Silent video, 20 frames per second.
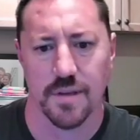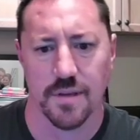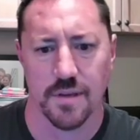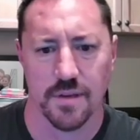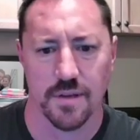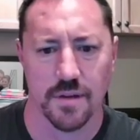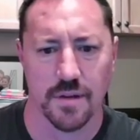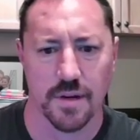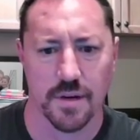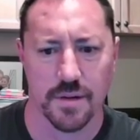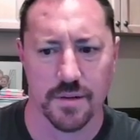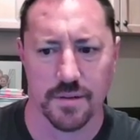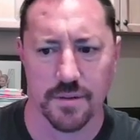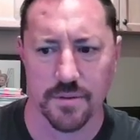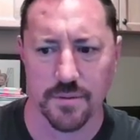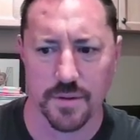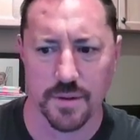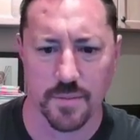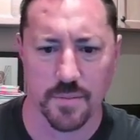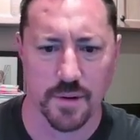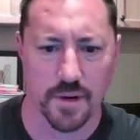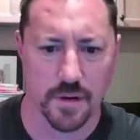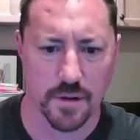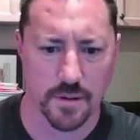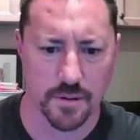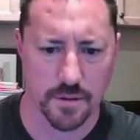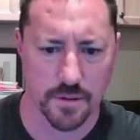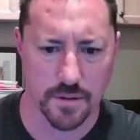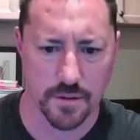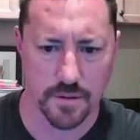All right, Tony
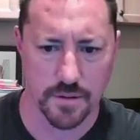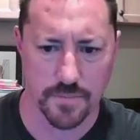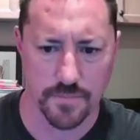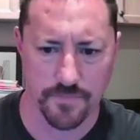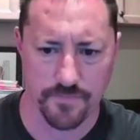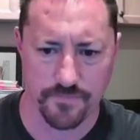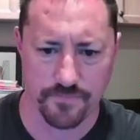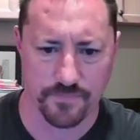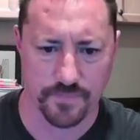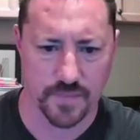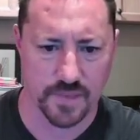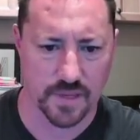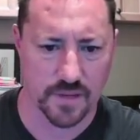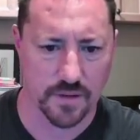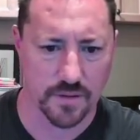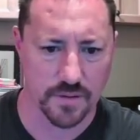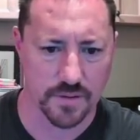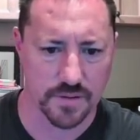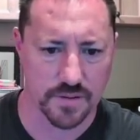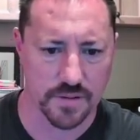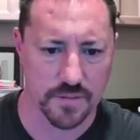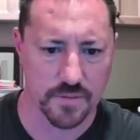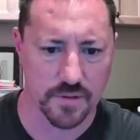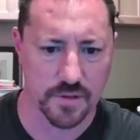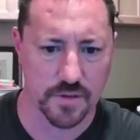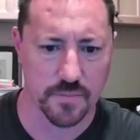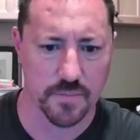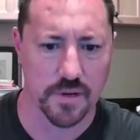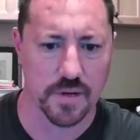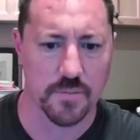Pollard, is
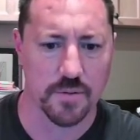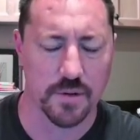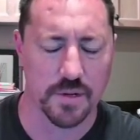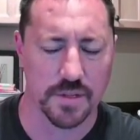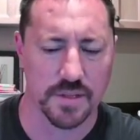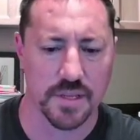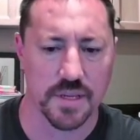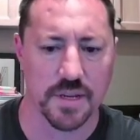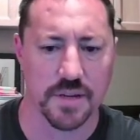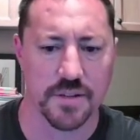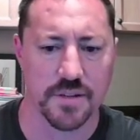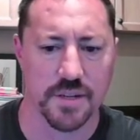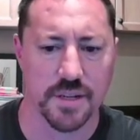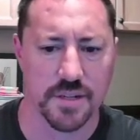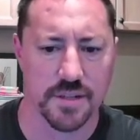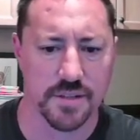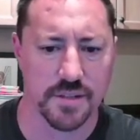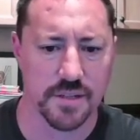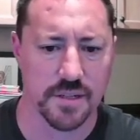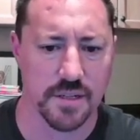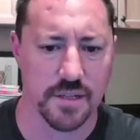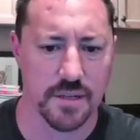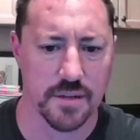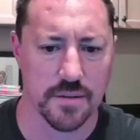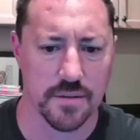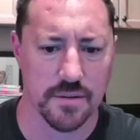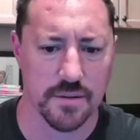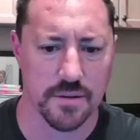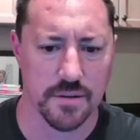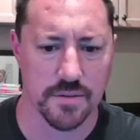someone you might want to take a chance
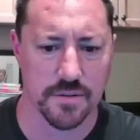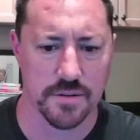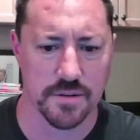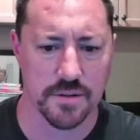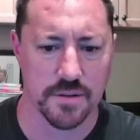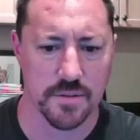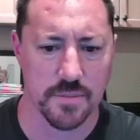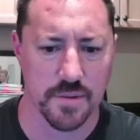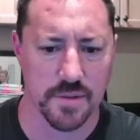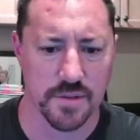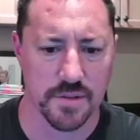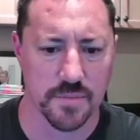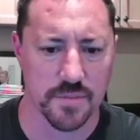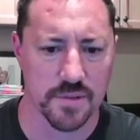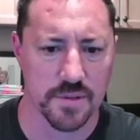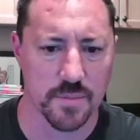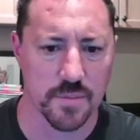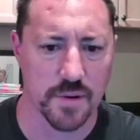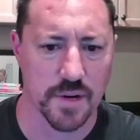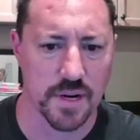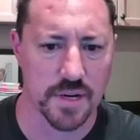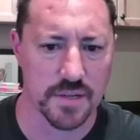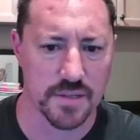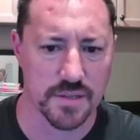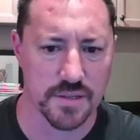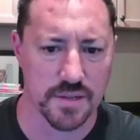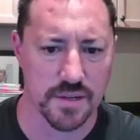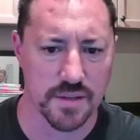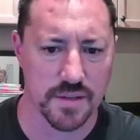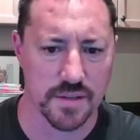on. There's going to be some
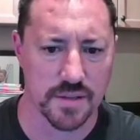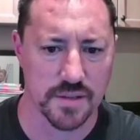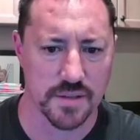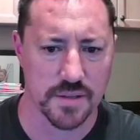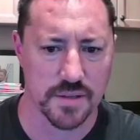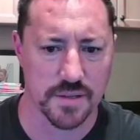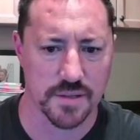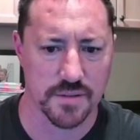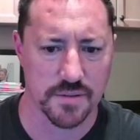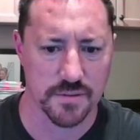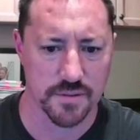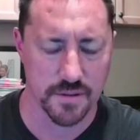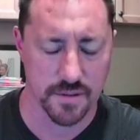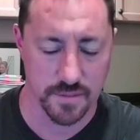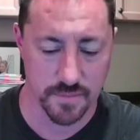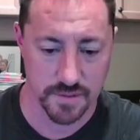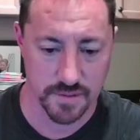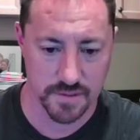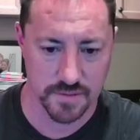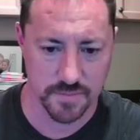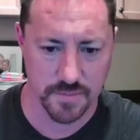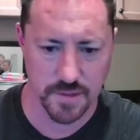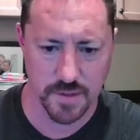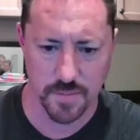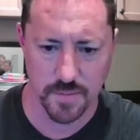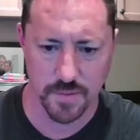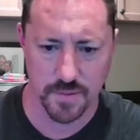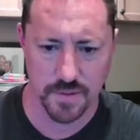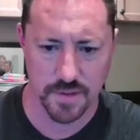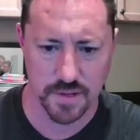surprises on this list. There's going to be some
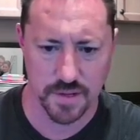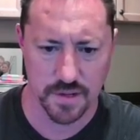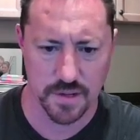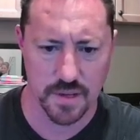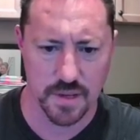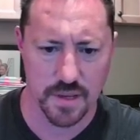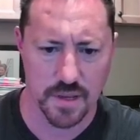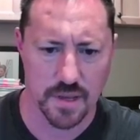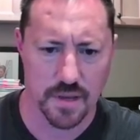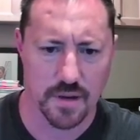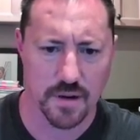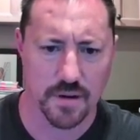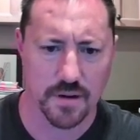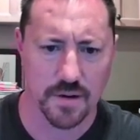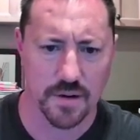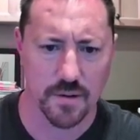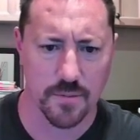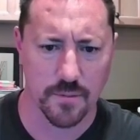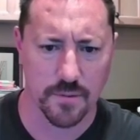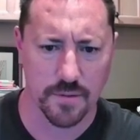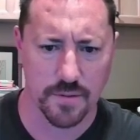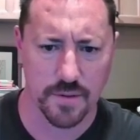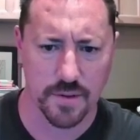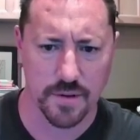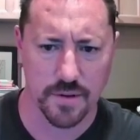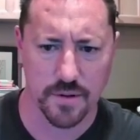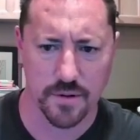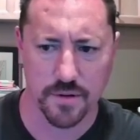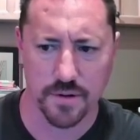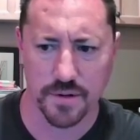people that are not worth
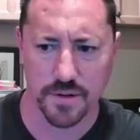it.